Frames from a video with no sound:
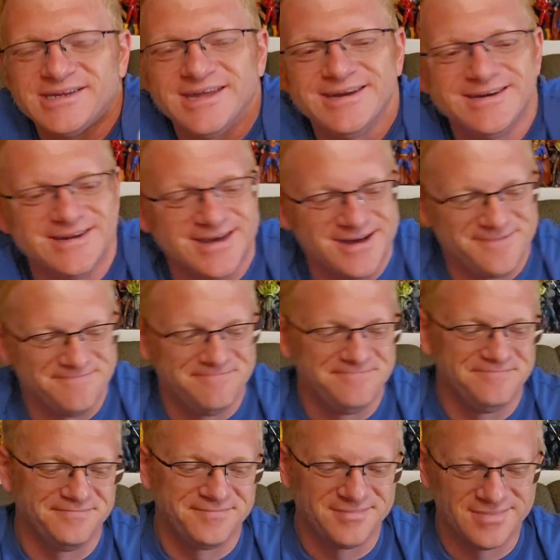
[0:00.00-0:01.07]
And
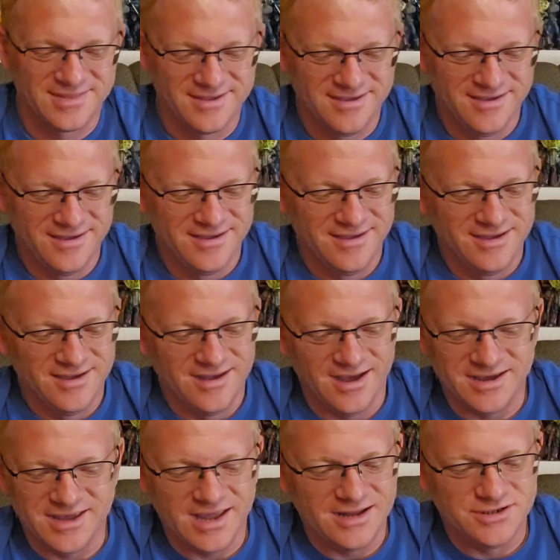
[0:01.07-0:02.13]

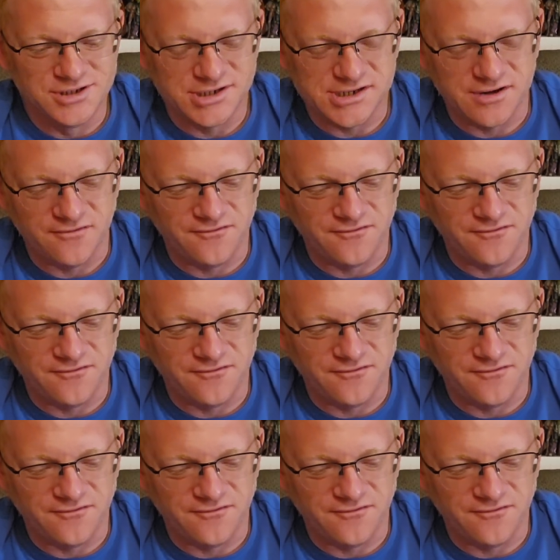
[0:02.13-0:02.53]
again, just a